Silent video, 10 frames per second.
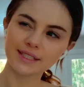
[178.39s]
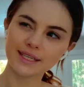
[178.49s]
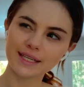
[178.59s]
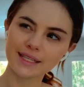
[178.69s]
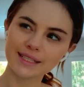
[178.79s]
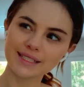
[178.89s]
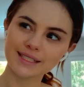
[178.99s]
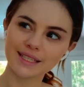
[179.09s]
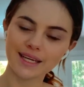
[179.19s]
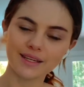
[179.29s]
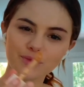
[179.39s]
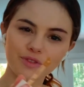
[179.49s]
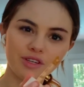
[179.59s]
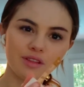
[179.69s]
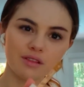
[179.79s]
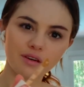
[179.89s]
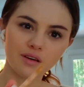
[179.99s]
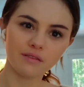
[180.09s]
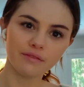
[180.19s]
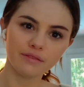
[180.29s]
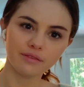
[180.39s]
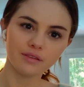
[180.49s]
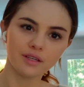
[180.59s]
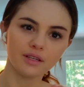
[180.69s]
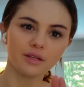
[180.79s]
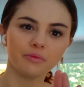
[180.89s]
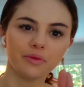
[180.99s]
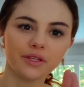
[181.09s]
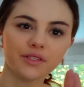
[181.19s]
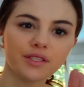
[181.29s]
kind of got that slant, which I love, because